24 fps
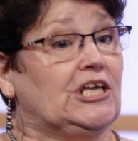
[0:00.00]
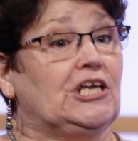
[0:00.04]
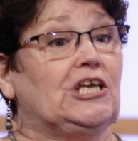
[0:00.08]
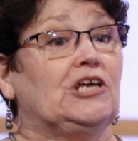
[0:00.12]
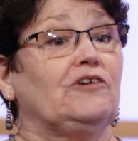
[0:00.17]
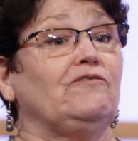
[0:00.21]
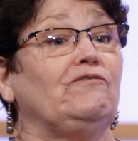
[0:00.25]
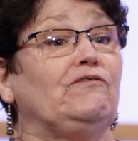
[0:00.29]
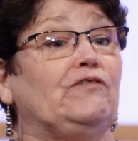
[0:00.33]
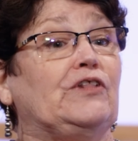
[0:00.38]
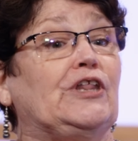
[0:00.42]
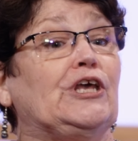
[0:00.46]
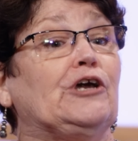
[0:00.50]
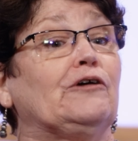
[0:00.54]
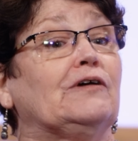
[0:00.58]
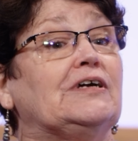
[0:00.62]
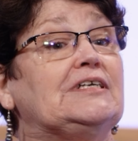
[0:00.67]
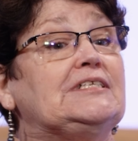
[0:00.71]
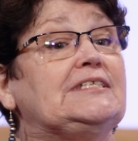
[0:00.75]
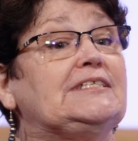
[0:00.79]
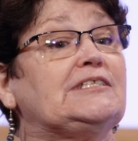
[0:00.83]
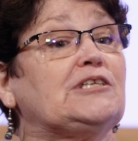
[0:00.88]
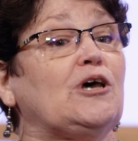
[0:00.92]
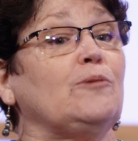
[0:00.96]
If there
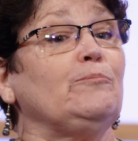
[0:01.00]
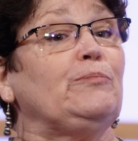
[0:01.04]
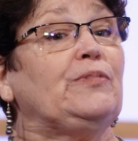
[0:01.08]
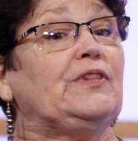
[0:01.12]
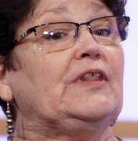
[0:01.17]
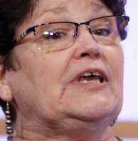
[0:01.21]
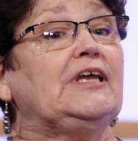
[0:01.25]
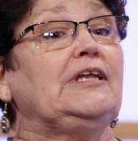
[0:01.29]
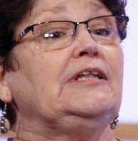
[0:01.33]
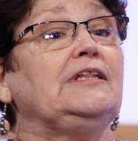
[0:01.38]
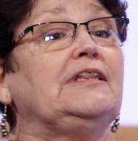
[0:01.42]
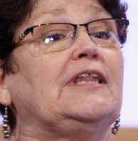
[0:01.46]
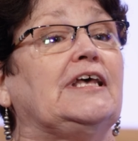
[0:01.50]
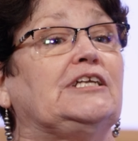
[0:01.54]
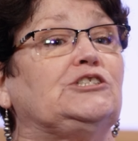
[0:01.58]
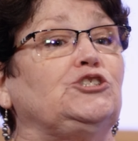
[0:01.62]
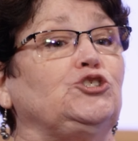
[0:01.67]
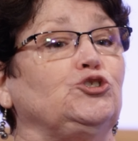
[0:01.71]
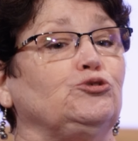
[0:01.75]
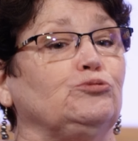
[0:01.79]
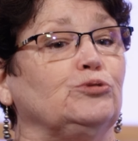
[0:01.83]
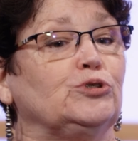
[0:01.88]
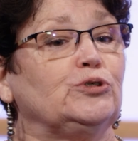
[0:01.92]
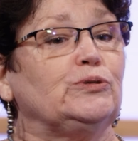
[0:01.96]
is something
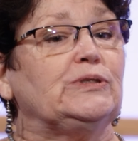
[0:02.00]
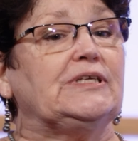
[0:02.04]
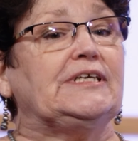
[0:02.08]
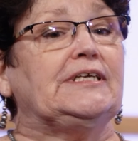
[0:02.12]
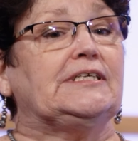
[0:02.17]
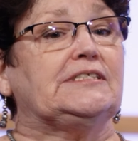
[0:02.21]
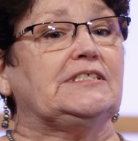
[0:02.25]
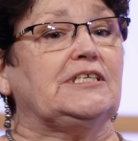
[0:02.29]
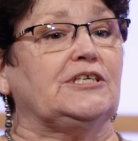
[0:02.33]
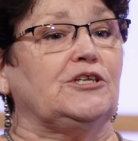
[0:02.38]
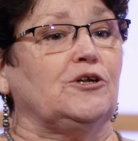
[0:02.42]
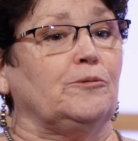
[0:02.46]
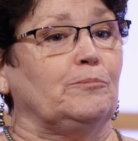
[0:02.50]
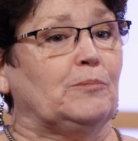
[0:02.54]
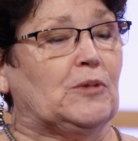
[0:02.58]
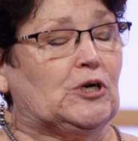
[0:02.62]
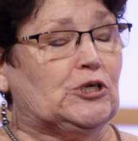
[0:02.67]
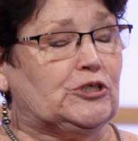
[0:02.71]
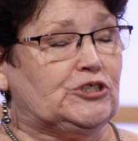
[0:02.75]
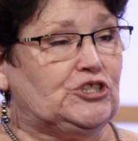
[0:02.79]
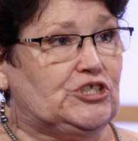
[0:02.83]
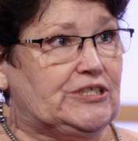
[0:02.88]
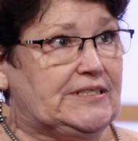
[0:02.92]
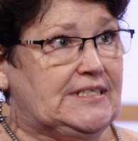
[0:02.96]
that truly is an
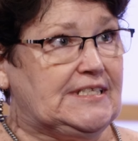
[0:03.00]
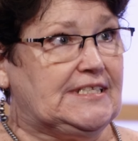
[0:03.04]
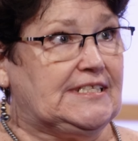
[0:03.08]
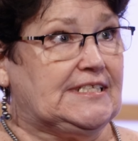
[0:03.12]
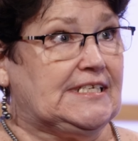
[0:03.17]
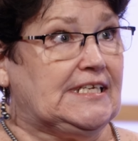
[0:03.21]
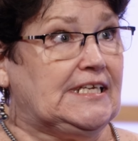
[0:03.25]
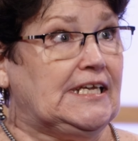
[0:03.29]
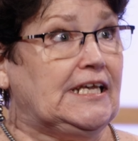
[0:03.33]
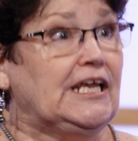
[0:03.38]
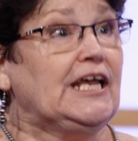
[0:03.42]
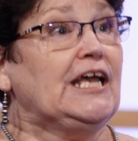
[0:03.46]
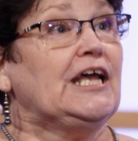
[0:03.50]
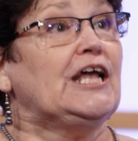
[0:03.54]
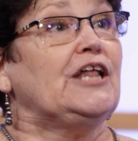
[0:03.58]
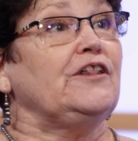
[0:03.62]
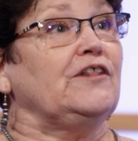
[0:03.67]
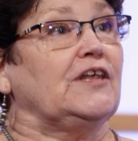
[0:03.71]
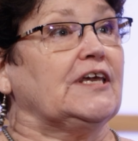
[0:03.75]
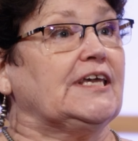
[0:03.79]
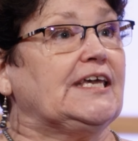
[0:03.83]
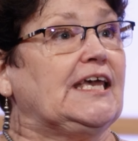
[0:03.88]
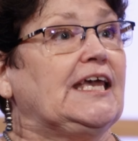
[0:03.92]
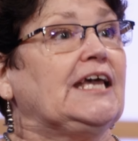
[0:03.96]
emergency
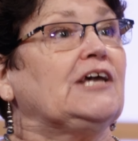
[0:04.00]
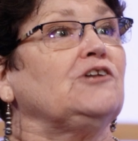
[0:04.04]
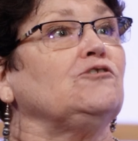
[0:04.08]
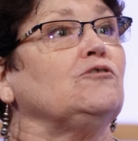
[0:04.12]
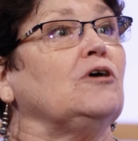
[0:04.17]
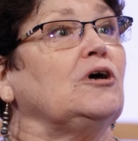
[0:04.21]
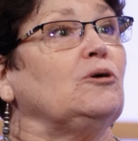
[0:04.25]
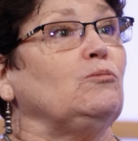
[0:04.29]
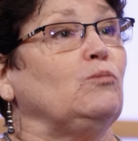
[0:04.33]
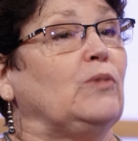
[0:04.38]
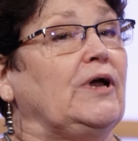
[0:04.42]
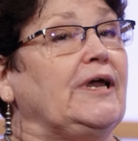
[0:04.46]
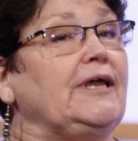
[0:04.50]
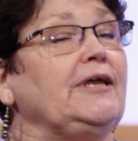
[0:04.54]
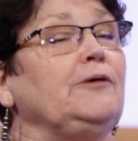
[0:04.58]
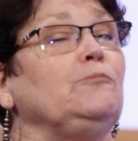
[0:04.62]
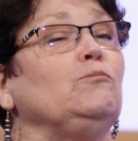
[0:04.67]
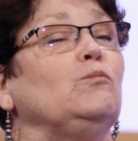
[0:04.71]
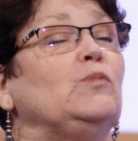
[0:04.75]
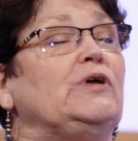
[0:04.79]
that cannot wait,